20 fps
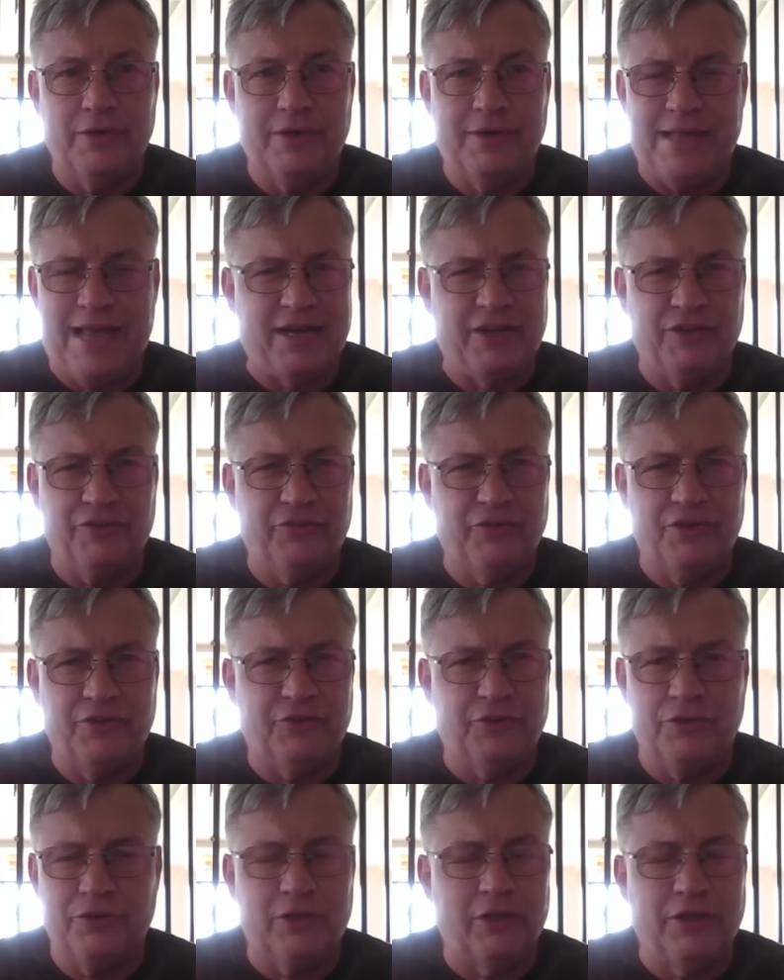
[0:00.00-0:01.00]
data
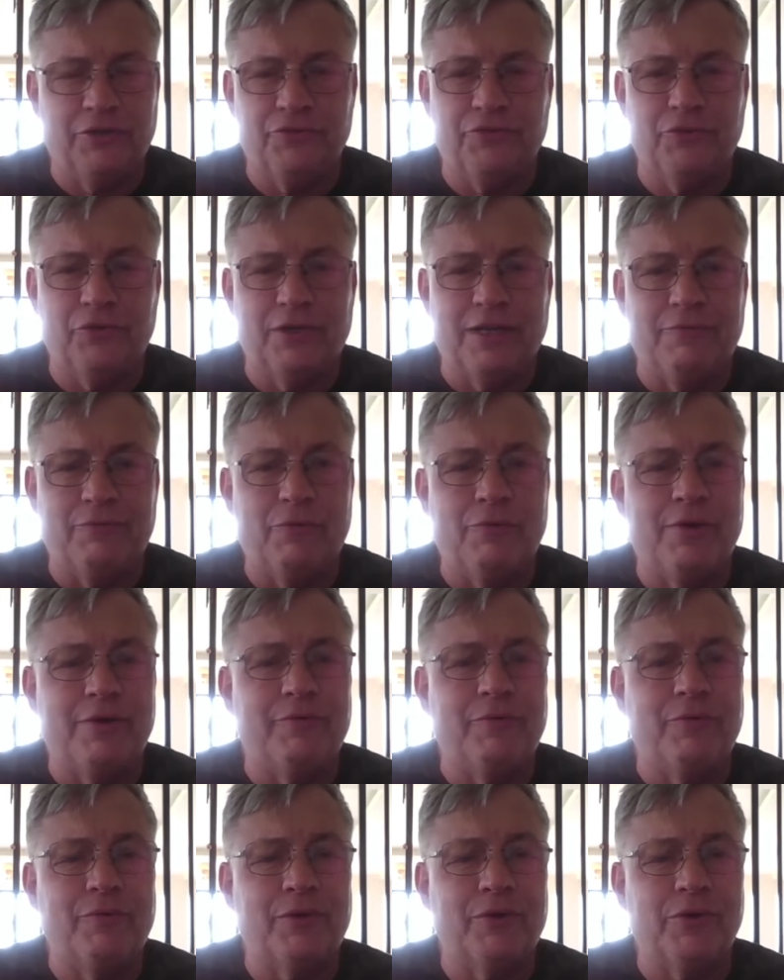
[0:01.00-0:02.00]
center, cluster level, whatever
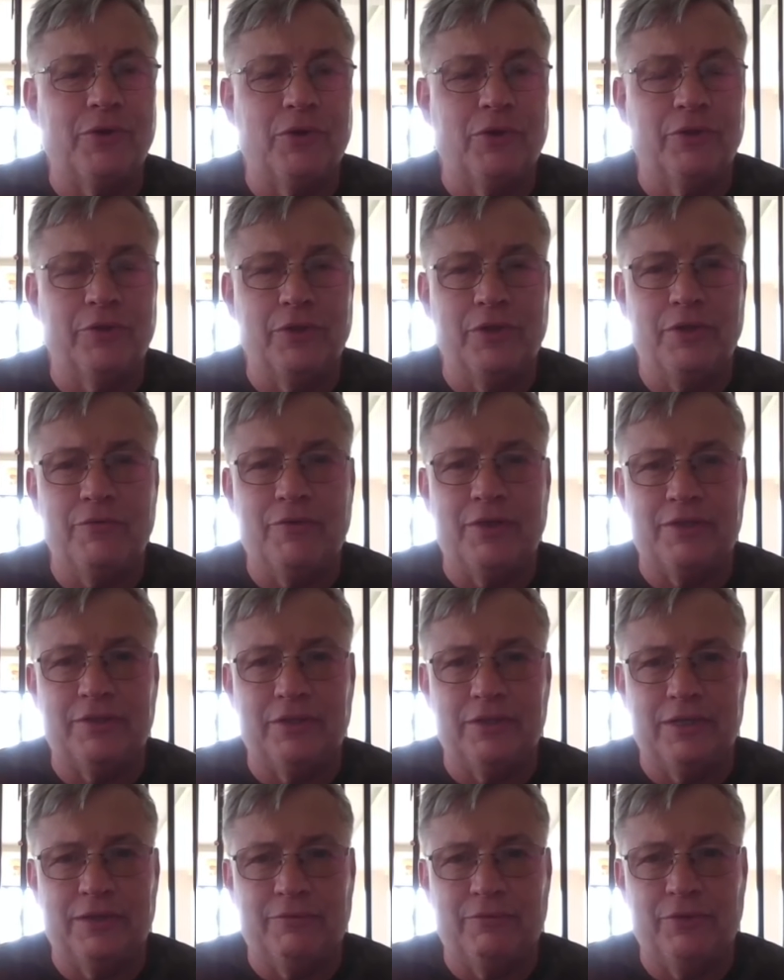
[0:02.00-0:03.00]
you want to call it. Then you've got the
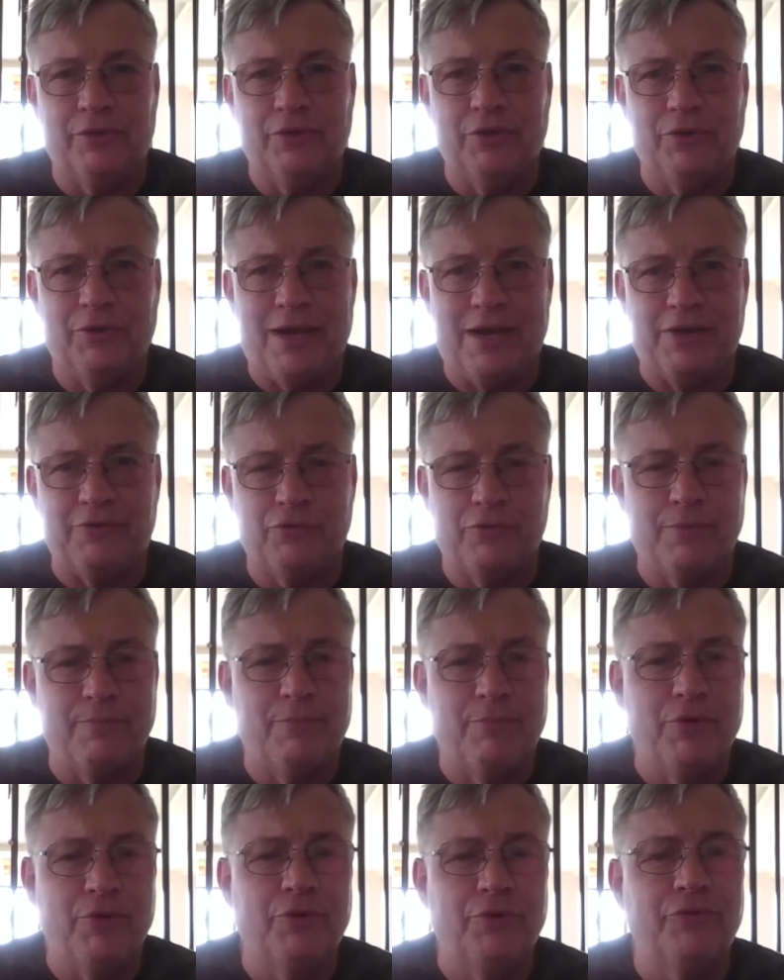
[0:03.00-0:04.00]
level that your actual
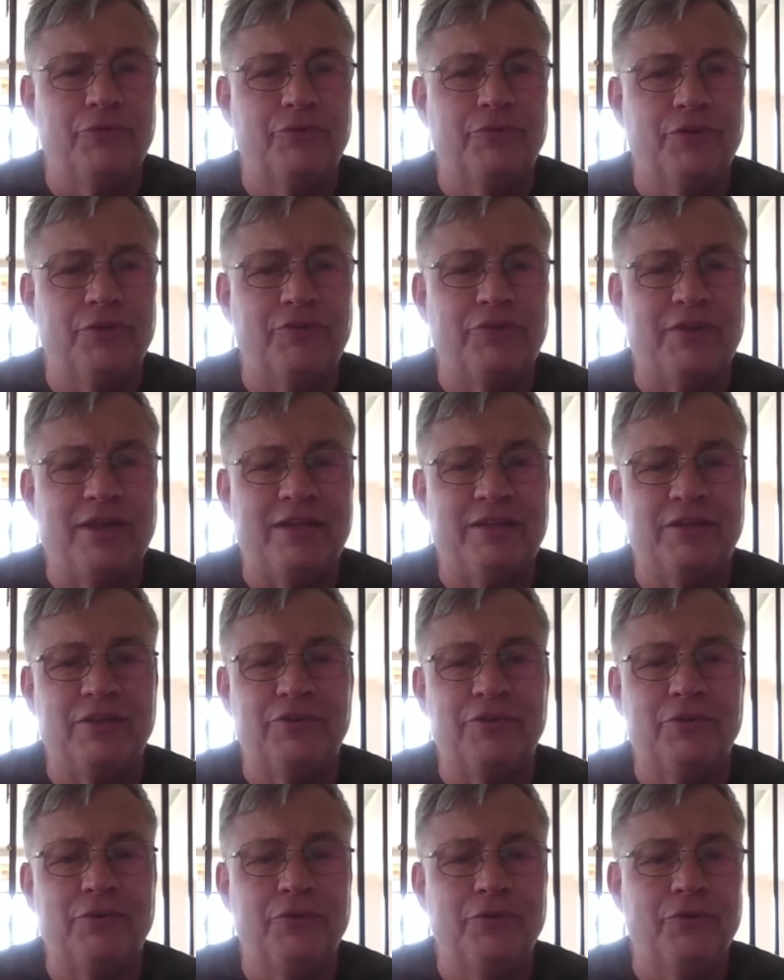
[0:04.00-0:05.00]
computer sits at that
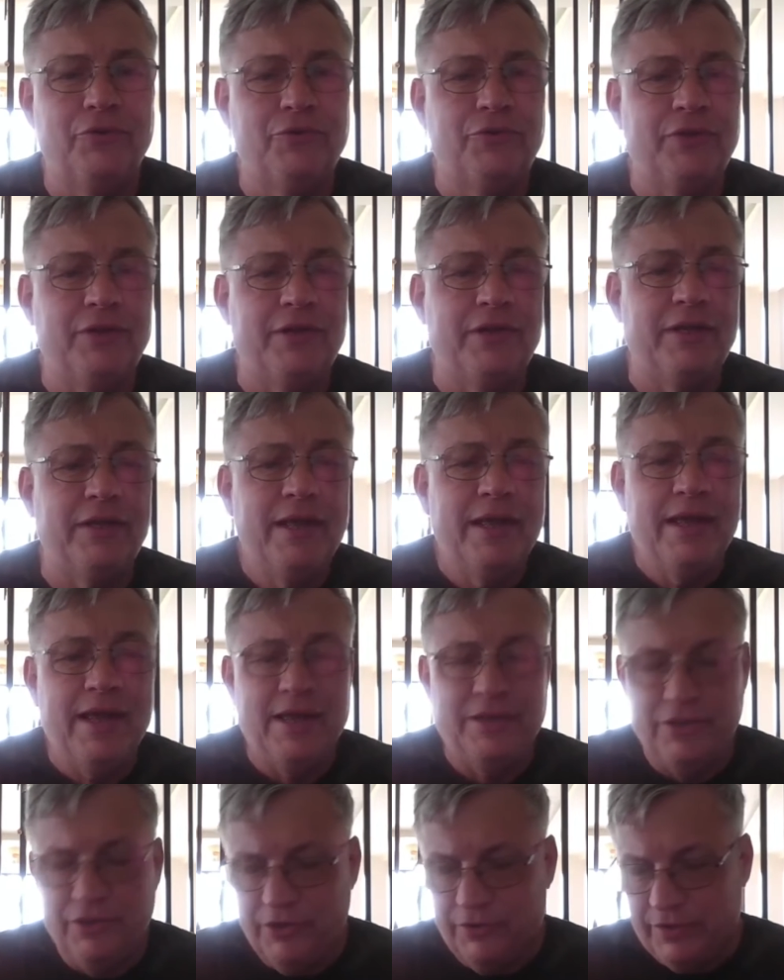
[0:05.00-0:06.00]
you're using.
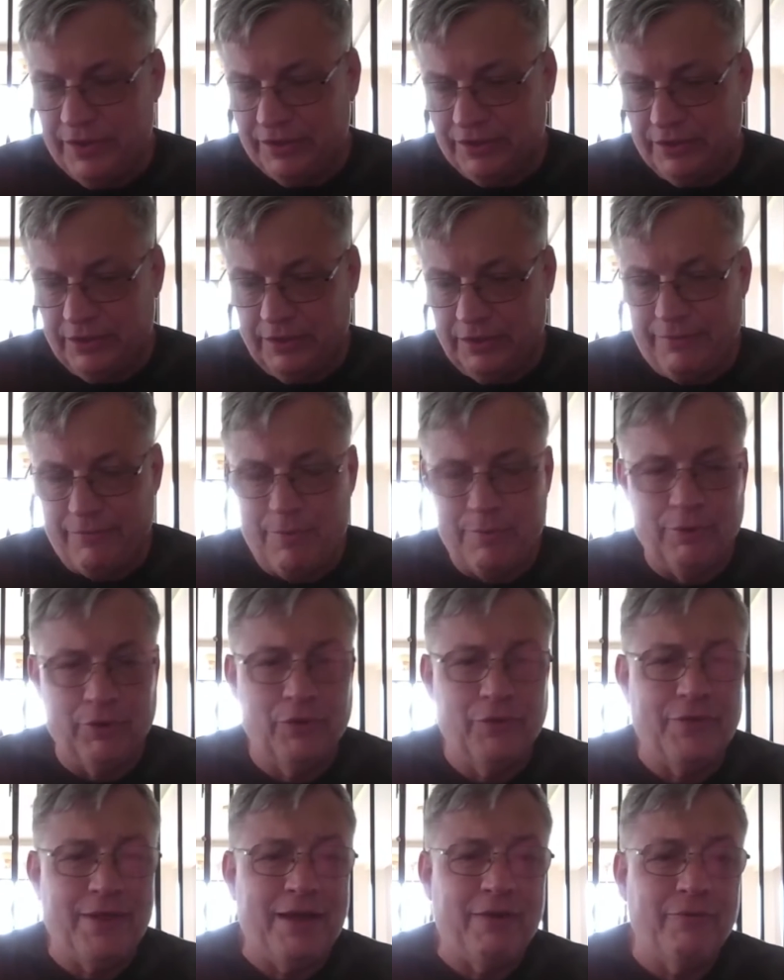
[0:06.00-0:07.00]
And then you've got the level
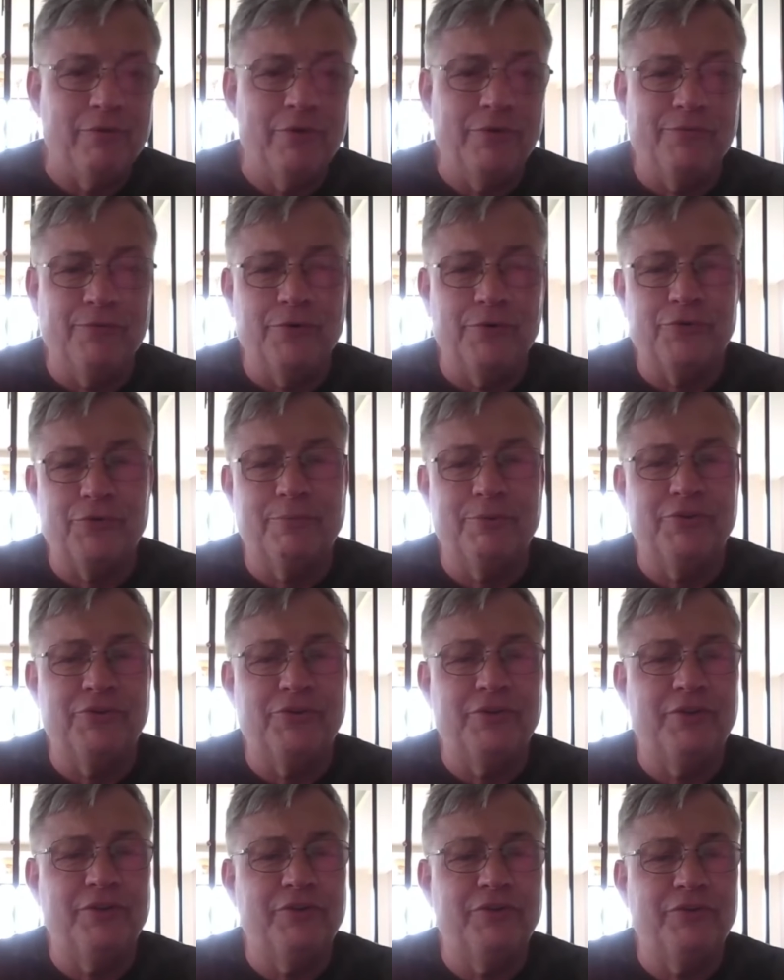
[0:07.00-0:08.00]
below that where your virtual
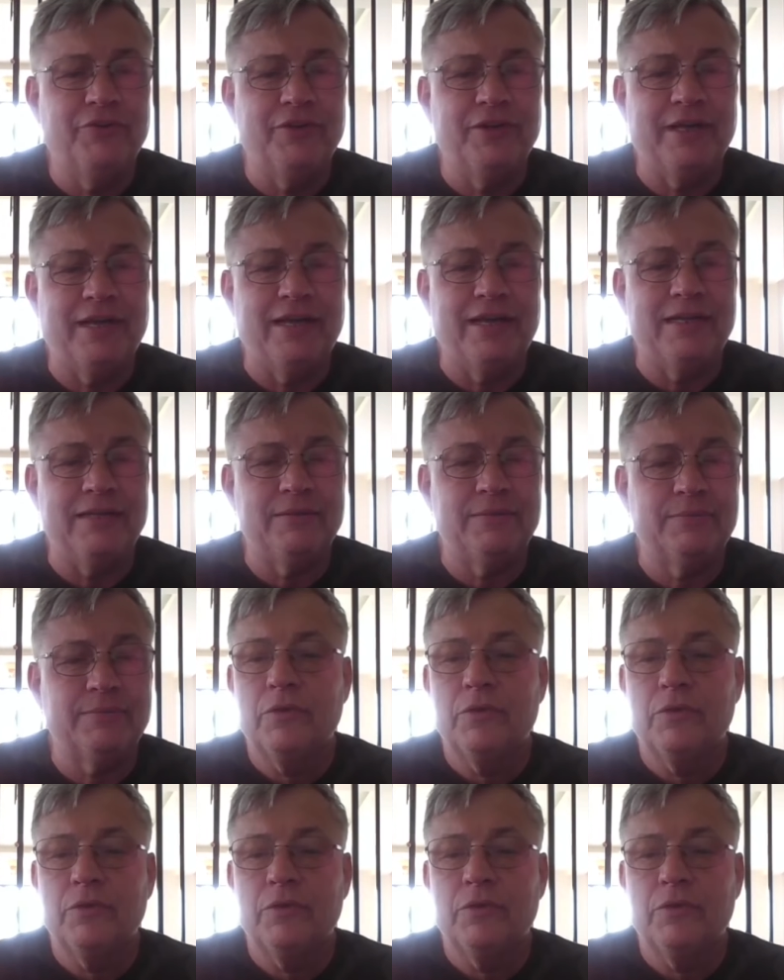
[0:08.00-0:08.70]
machines sit at.